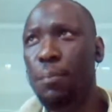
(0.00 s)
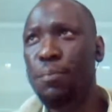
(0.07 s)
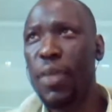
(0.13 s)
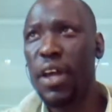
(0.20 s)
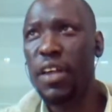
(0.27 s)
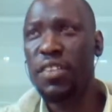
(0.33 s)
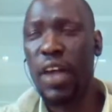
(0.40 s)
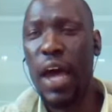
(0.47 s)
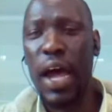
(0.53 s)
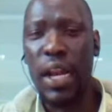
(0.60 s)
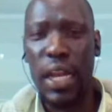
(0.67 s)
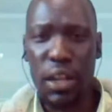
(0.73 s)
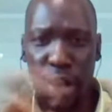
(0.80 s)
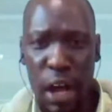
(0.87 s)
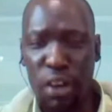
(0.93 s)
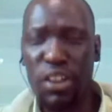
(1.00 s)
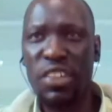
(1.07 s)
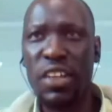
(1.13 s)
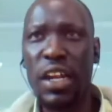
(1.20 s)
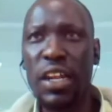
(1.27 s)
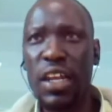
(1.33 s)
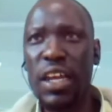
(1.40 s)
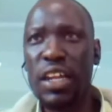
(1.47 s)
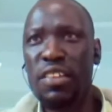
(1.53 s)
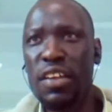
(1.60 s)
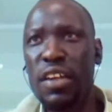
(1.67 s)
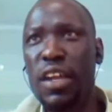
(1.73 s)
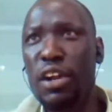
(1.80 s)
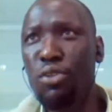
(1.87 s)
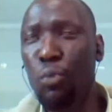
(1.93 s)
there's a recent
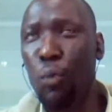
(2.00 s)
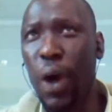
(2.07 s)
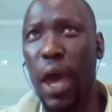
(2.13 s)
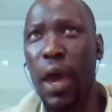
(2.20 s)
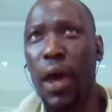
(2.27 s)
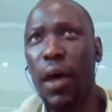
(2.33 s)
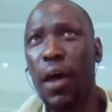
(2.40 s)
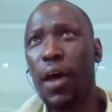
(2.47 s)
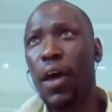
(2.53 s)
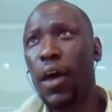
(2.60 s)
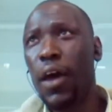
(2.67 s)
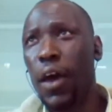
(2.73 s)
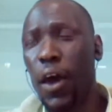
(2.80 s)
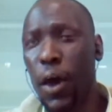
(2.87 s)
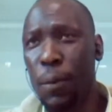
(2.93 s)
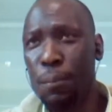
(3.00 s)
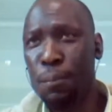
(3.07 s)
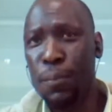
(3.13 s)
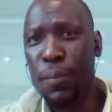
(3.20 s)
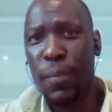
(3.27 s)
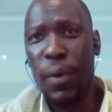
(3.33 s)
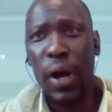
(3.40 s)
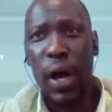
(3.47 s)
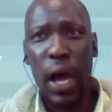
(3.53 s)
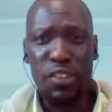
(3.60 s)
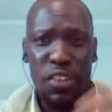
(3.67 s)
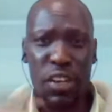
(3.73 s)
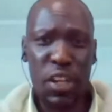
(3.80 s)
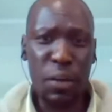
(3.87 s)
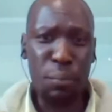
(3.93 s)
incident where a
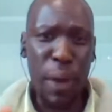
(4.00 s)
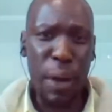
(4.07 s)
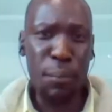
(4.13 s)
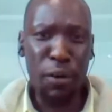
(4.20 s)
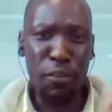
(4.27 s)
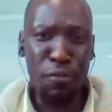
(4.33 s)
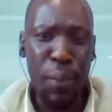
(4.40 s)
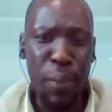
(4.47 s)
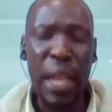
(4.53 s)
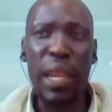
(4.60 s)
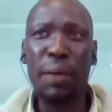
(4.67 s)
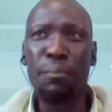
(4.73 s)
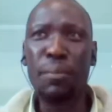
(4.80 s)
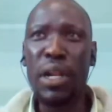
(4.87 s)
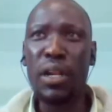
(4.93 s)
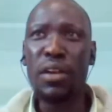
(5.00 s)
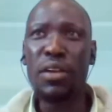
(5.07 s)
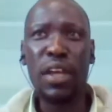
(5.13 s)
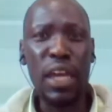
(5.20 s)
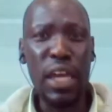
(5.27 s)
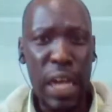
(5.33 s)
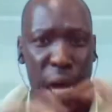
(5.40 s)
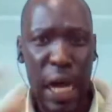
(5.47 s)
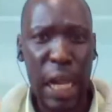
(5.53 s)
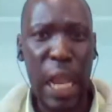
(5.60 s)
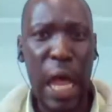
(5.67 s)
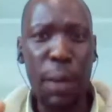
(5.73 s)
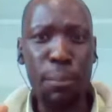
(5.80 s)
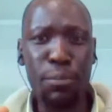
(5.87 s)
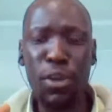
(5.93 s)
sitting member of parliament in a
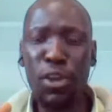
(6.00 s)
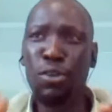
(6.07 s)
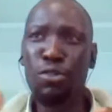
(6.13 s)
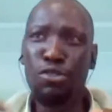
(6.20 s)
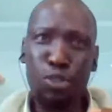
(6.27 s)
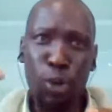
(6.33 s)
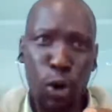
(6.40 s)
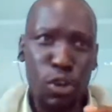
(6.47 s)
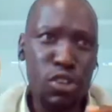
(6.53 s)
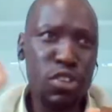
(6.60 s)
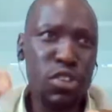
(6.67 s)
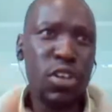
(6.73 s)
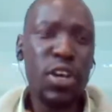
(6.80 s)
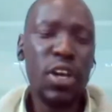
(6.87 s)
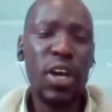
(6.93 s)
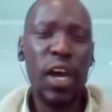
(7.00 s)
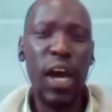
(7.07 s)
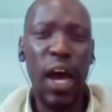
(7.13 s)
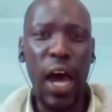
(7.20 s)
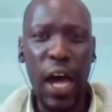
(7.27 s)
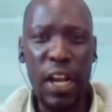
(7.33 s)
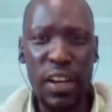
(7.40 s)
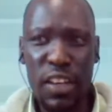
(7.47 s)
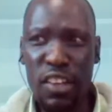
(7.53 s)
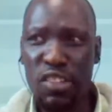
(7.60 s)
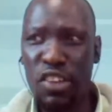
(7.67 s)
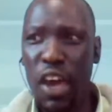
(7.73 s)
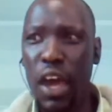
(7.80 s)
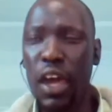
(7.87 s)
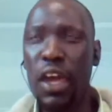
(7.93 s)
club, shot a
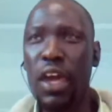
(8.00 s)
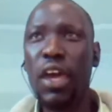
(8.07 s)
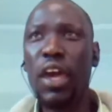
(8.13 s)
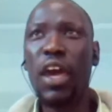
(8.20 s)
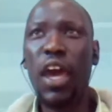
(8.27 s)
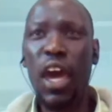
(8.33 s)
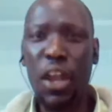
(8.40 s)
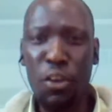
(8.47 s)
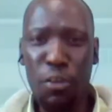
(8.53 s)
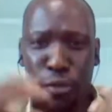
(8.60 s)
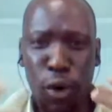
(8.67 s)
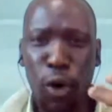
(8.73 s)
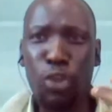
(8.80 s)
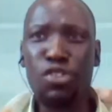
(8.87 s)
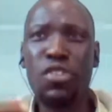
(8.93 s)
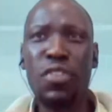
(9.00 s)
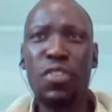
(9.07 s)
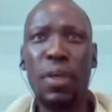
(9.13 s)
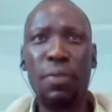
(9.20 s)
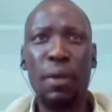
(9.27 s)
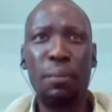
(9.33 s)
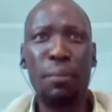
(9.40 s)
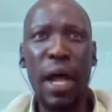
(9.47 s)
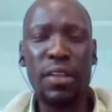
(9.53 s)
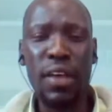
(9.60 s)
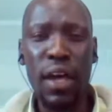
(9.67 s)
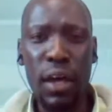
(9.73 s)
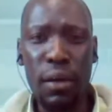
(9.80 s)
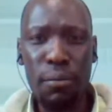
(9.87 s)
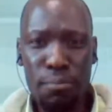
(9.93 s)
DJ, and of course the
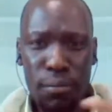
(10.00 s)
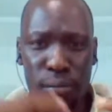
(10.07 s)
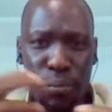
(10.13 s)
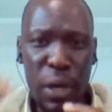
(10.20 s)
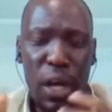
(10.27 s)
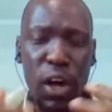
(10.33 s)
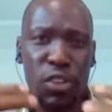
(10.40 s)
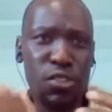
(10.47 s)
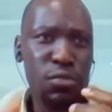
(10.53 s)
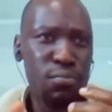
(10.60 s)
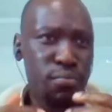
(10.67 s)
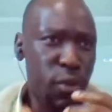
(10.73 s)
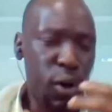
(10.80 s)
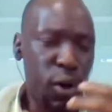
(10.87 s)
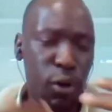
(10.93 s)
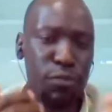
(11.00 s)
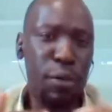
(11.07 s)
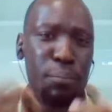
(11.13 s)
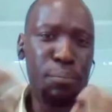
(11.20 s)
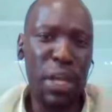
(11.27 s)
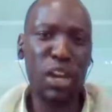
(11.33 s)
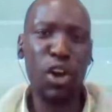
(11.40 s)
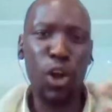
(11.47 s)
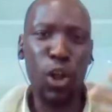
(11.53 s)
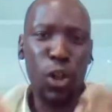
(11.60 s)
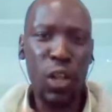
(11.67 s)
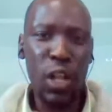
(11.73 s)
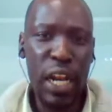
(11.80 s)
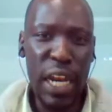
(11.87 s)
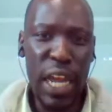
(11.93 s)
matter, because of the
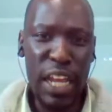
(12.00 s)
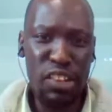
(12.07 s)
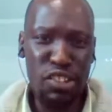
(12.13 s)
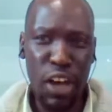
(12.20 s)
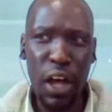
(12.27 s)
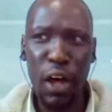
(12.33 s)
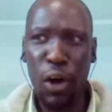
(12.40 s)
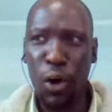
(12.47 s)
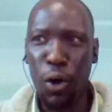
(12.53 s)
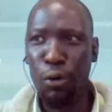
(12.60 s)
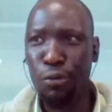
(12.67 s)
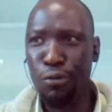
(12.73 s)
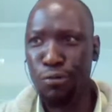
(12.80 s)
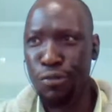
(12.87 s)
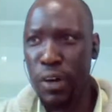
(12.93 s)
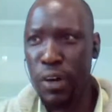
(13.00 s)
penal nature of